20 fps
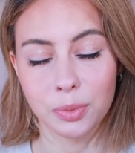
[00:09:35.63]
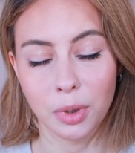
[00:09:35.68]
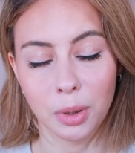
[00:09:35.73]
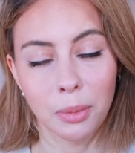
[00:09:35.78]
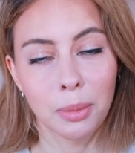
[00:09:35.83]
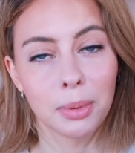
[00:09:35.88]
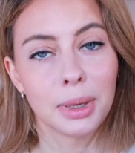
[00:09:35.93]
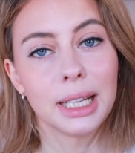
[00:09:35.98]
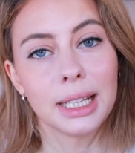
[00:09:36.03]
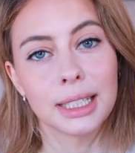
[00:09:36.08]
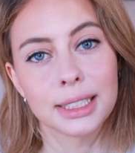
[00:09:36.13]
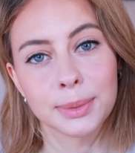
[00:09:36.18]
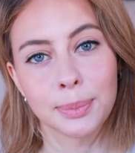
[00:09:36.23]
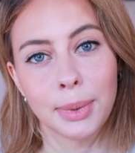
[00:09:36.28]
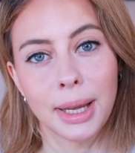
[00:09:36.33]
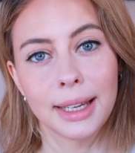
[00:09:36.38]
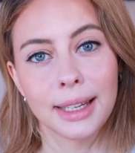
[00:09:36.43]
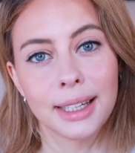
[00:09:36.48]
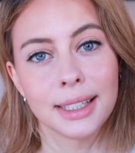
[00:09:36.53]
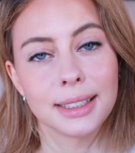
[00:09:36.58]
probably
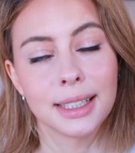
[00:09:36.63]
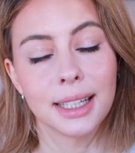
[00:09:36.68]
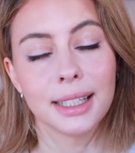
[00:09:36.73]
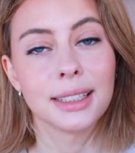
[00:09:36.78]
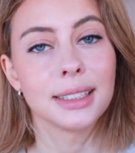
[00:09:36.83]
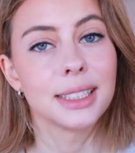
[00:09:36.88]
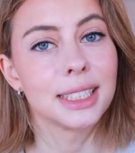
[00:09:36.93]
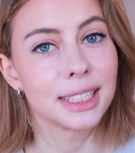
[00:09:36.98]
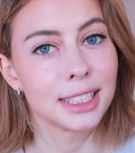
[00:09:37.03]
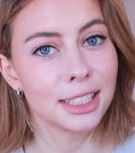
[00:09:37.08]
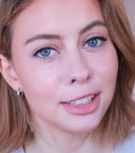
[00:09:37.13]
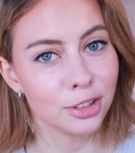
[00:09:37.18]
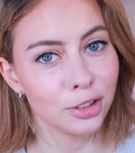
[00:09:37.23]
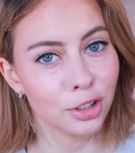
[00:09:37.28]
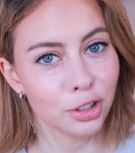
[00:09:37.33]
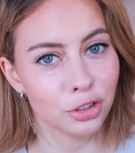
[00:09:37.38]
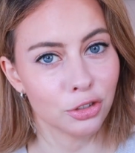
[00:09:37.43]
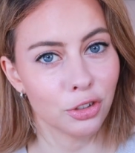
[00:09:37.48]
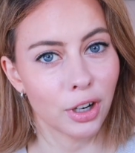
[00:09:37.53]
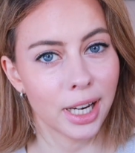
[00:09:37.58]
expired and it's still
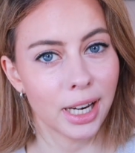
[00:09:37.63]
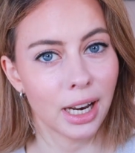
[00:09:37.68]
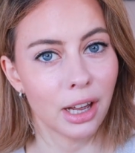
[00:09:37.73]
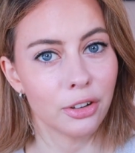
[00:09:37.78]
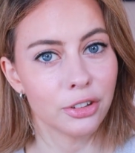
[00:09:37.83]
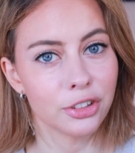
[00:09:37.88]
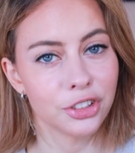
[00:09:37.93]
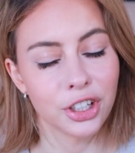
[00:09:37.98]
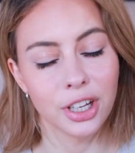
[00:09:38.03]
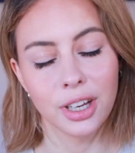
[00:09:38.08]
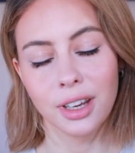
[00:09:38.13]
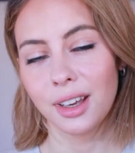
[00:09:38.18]
not dried out.